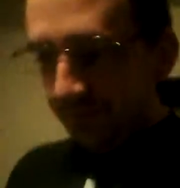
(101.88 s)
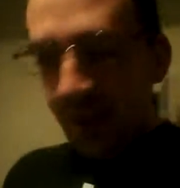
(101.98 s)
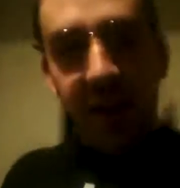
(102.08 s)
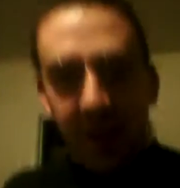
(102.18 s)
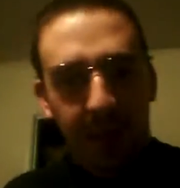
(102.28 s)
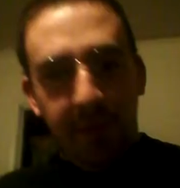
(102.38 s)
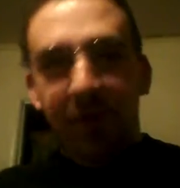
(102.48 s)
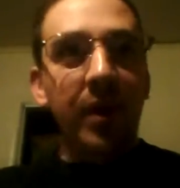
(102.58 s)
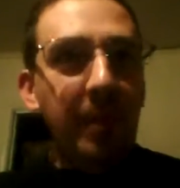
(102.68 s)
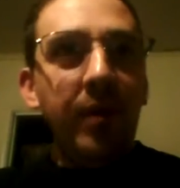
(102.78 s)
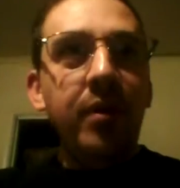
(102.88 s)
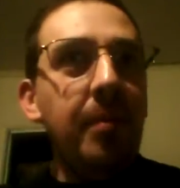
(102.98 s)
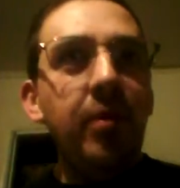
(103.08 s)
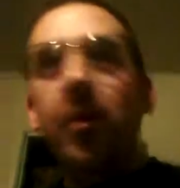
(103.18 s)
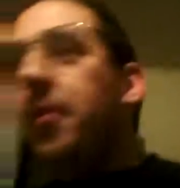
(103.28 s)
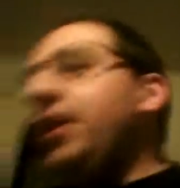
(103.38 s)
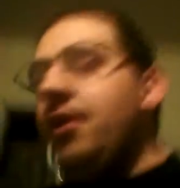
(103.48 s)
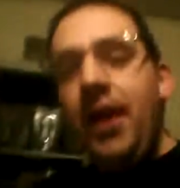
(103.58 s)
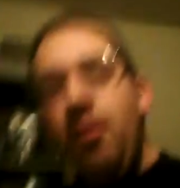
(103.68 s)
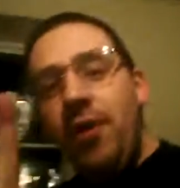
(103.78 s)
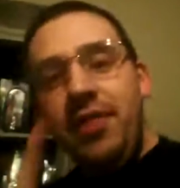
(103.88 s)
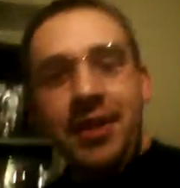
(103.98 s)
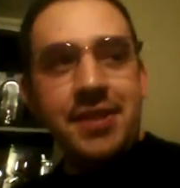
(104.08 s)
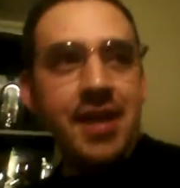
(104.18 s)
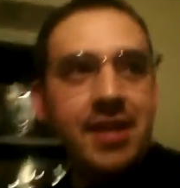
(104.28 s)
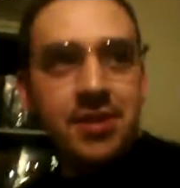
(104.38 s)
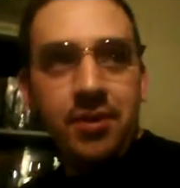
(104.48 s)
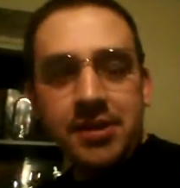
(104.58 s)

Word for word: And they kept booing him, booing him, booing him. And he only had one thing to say, too.